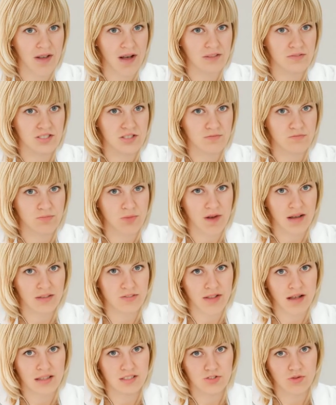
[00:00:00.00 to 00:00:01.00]
blood
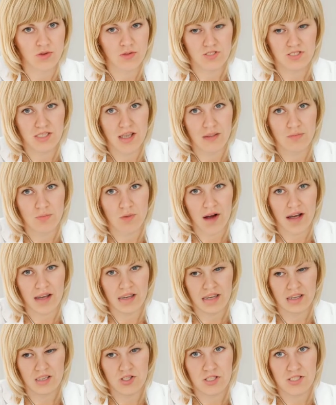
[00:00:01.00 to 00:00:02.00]
vessels and why each
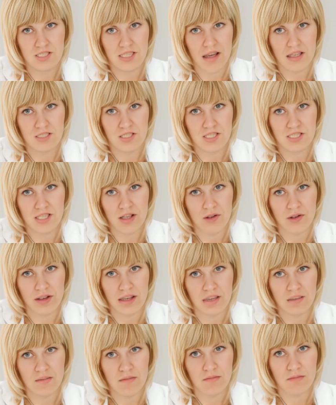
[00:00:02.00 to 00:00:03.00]
is necessary.
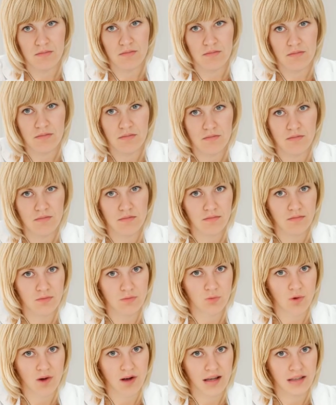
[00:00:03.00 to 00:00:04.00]

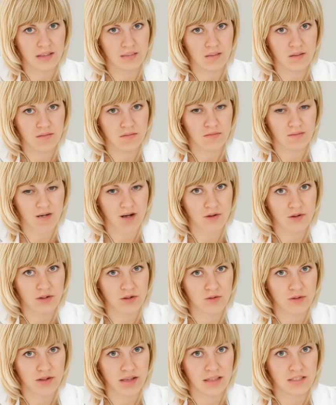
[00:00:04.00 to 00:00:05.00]
1.
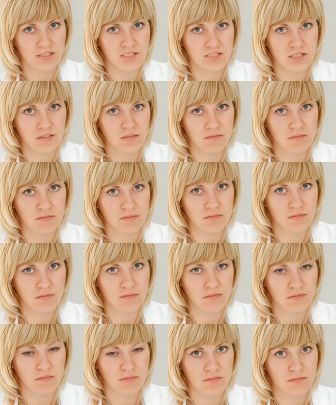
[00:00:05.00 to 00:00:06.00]
Arteries.
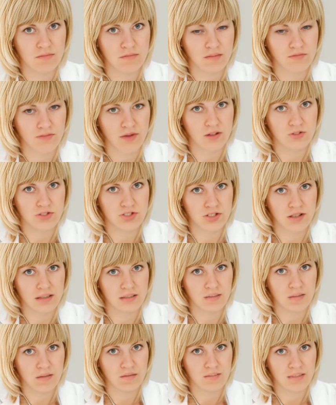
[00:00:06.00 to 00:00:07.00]
Function:
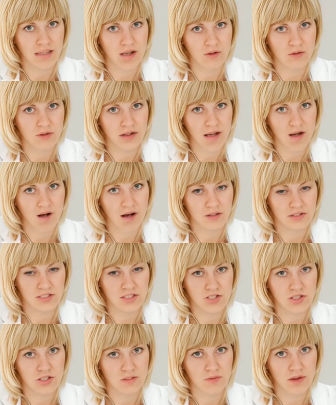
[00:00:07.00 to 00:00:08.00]
carry
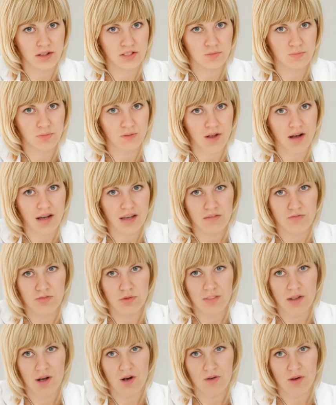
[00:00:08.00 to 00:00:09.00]
oxygen-rich blood from the
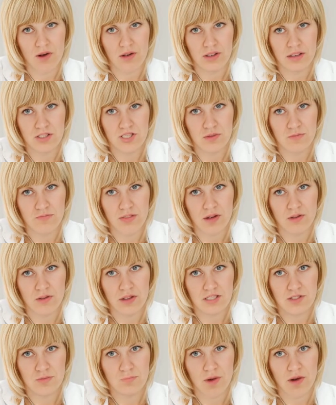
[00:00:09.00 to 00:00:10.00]
heart to various
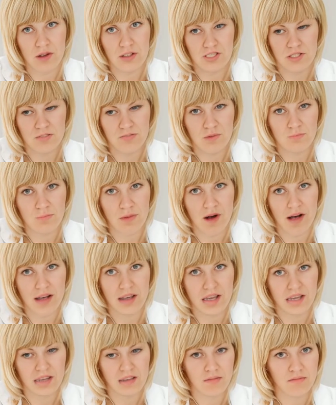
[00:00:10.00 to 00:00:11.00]
parts of the body.
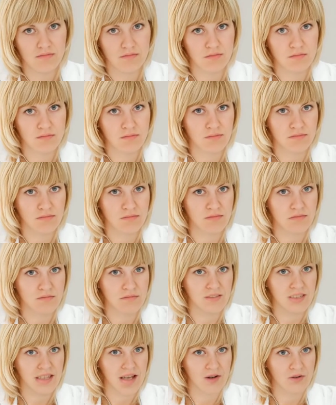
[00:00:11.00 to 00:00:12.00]

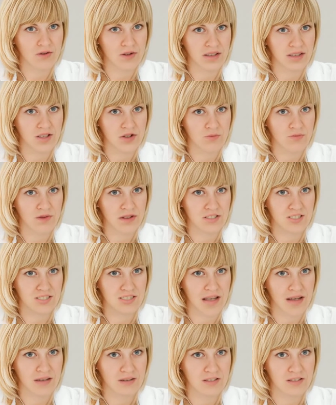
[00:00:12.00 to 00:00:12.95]
Characteristics: